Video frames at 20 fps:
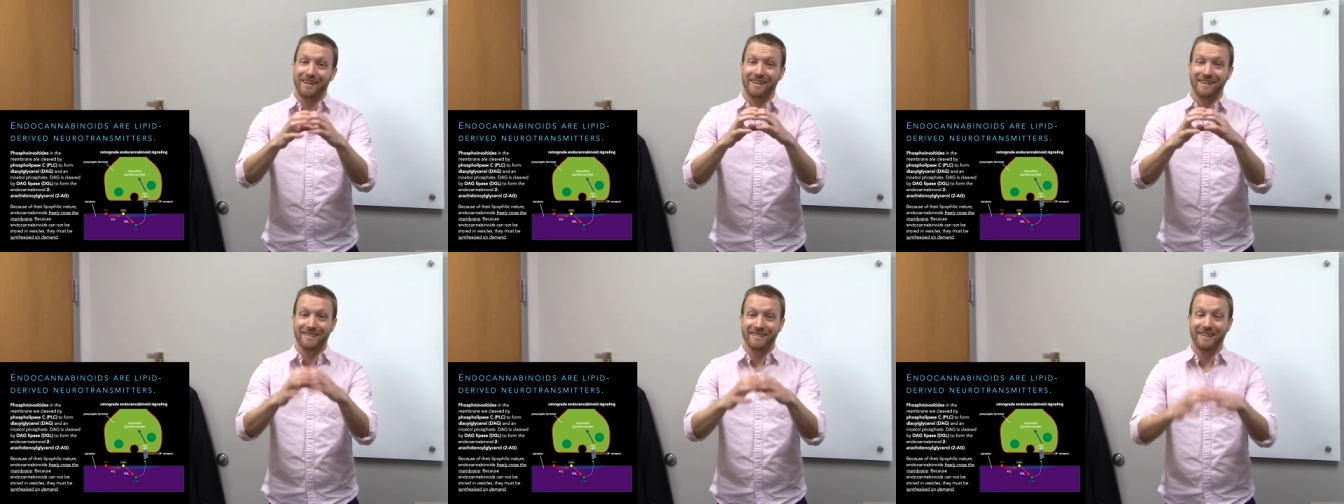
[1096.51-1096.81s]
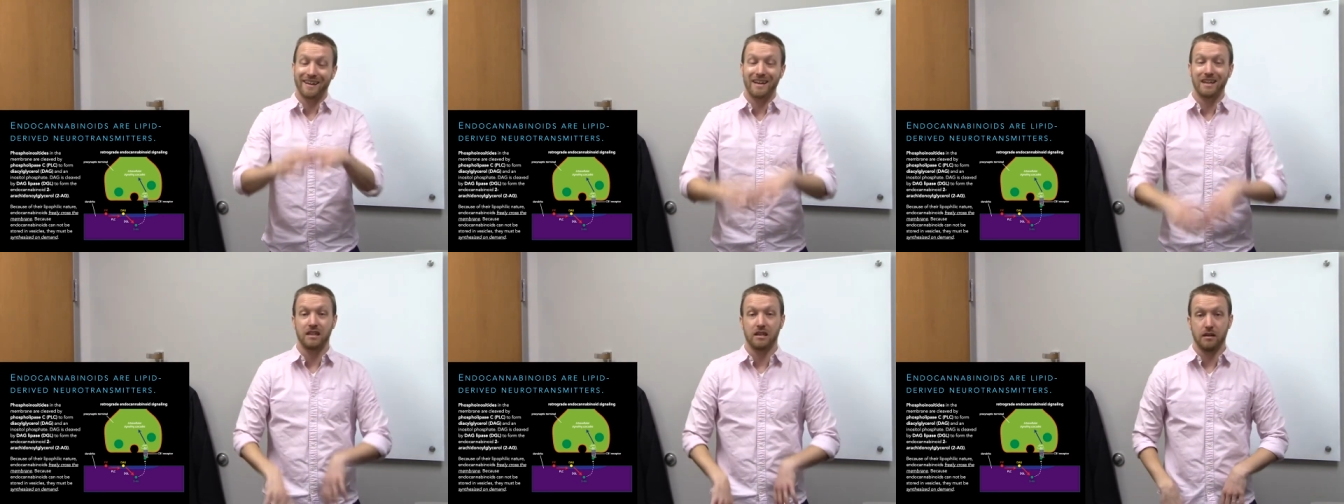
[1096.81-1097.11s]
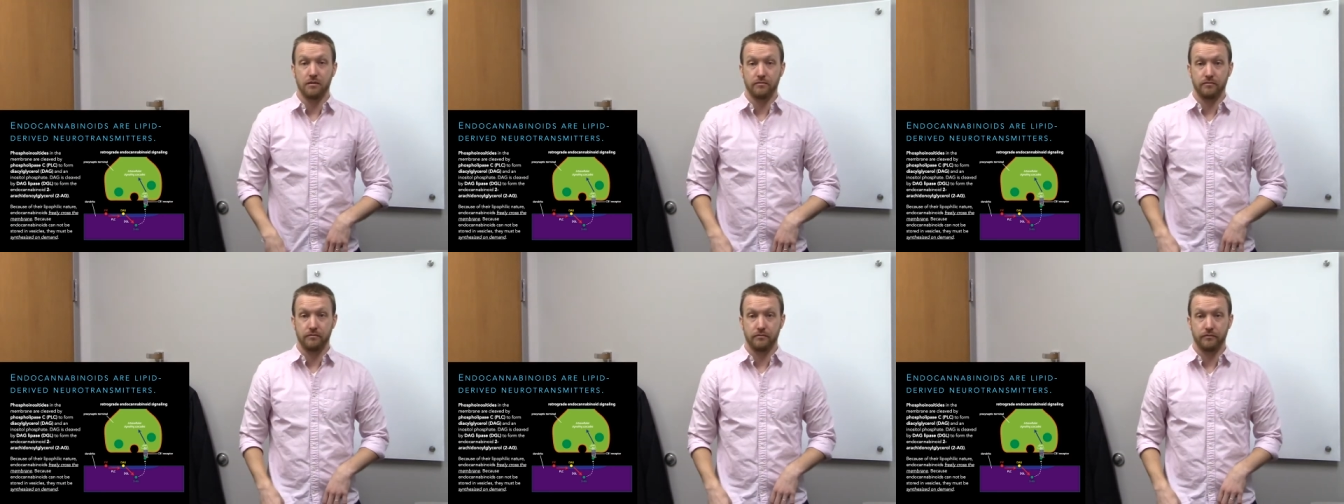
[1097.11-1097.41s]
contain them.
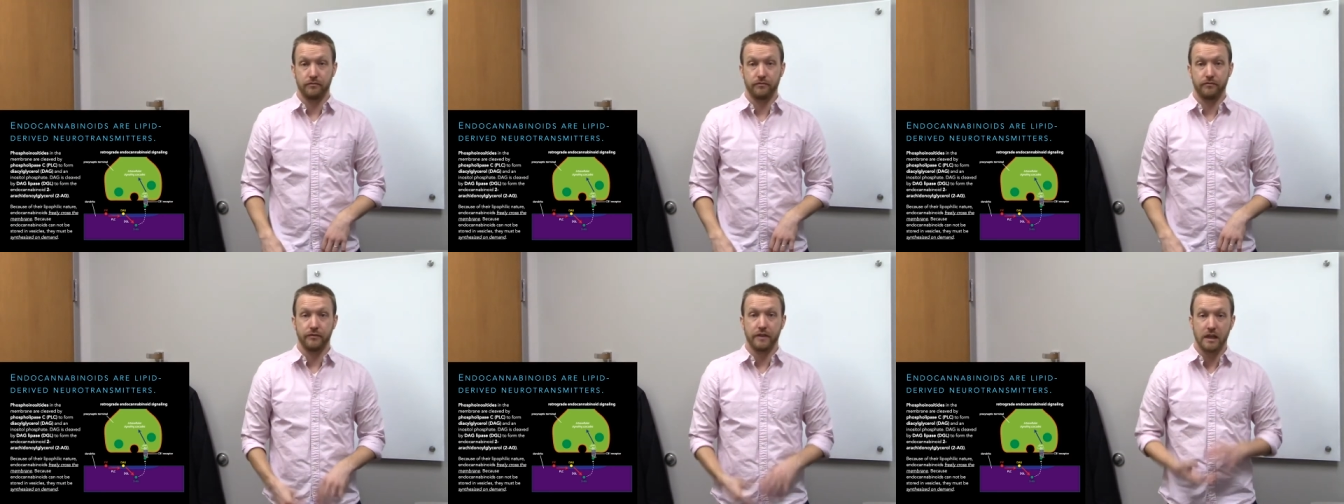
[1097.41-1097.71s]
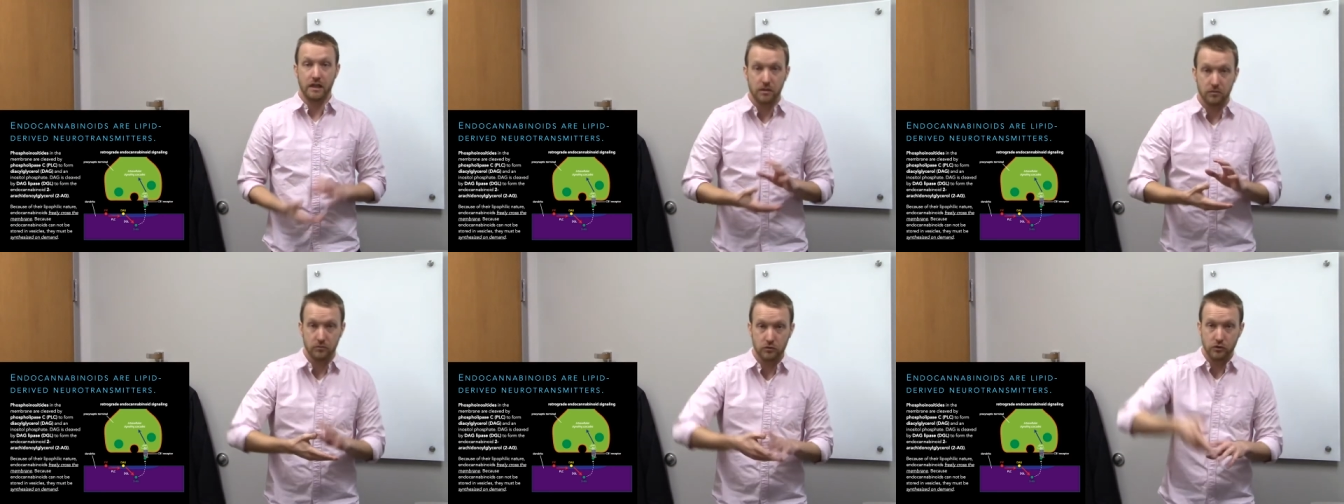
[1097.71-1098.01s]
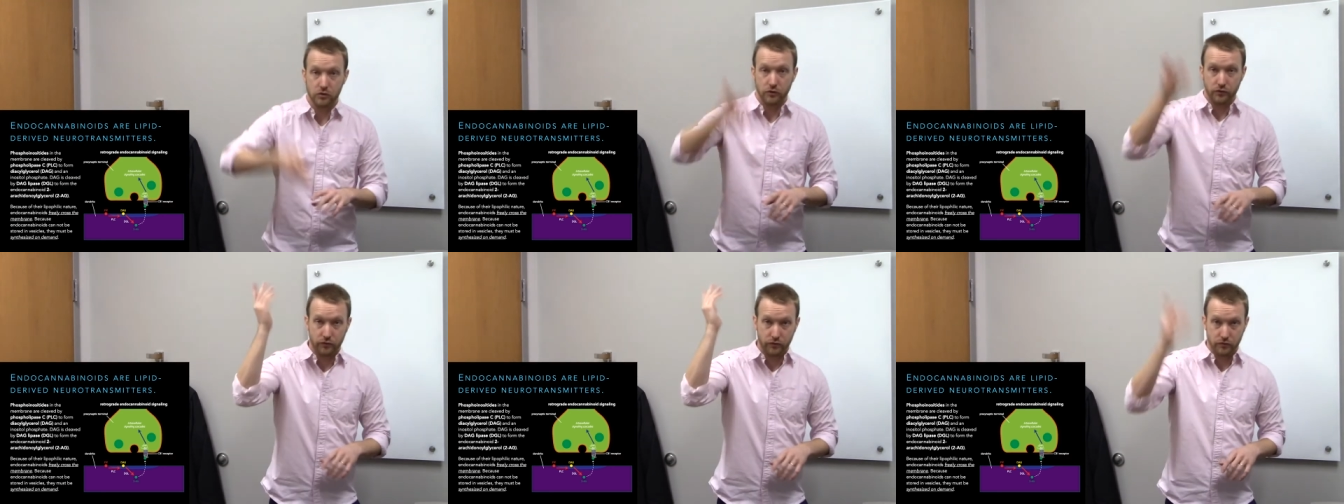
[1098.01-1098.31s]
They can
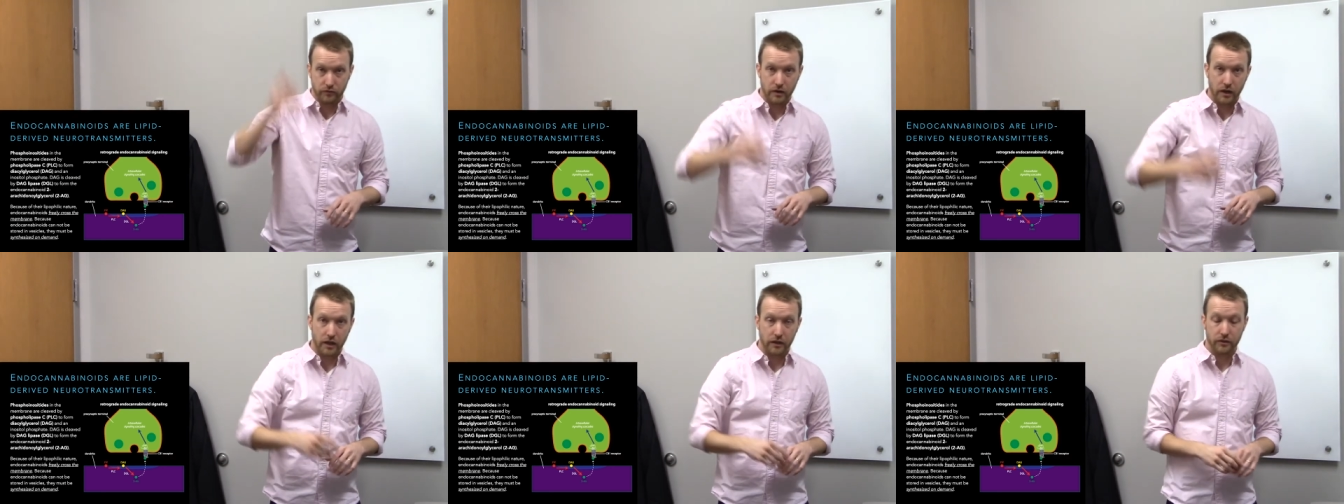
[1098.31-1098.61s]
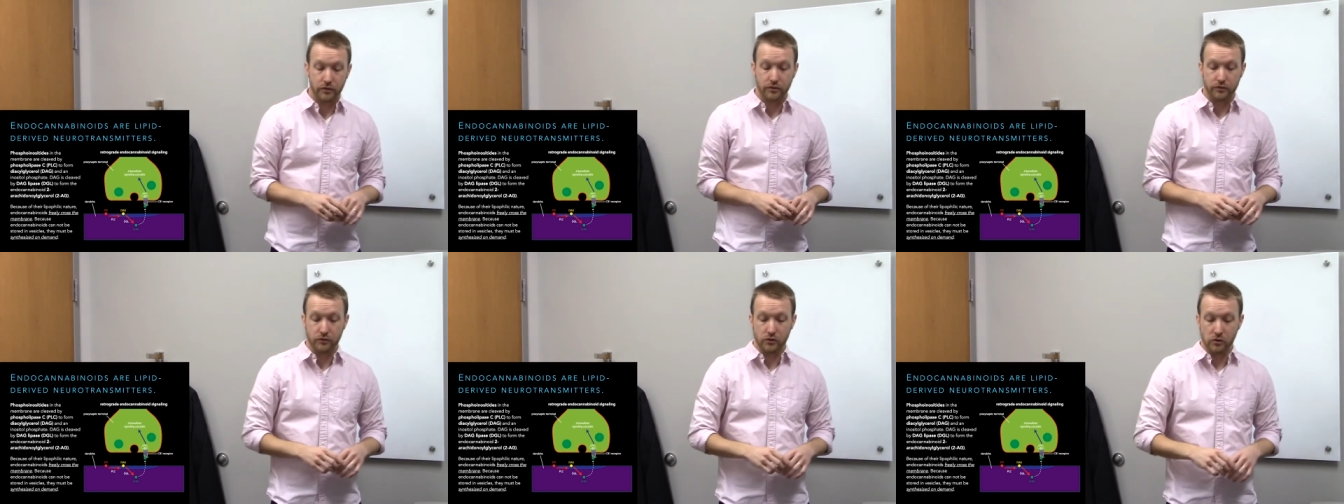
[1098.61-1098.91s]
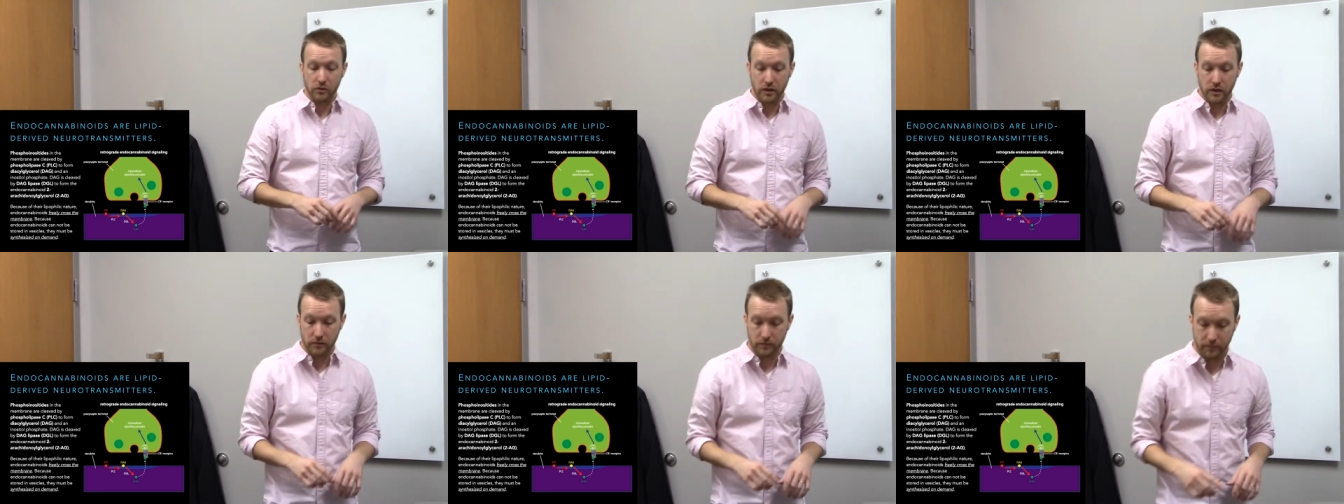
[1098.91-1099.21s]
move right through
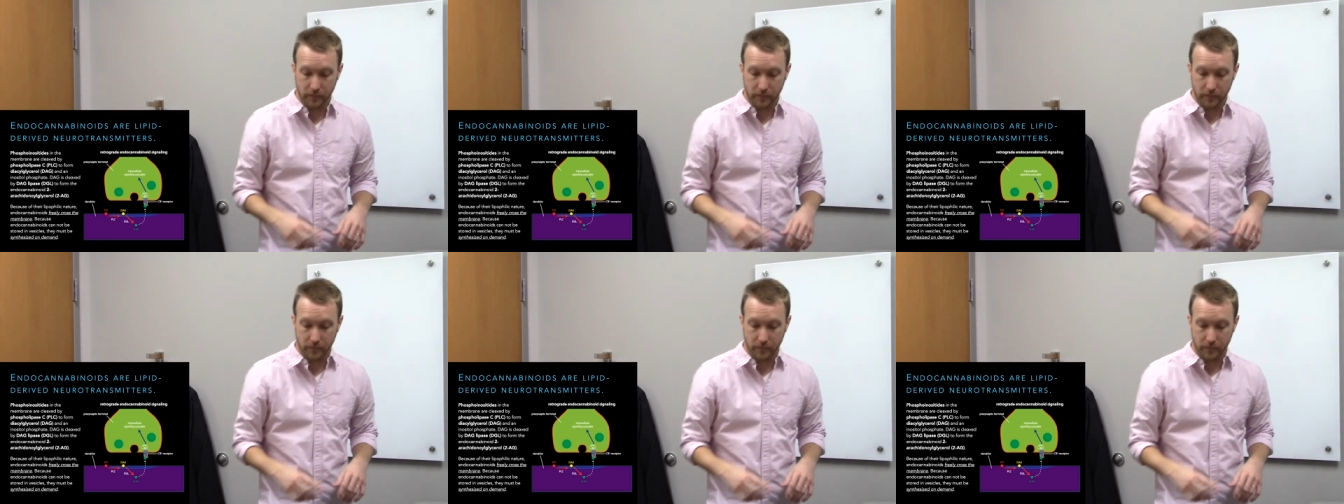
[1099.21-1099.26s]
it.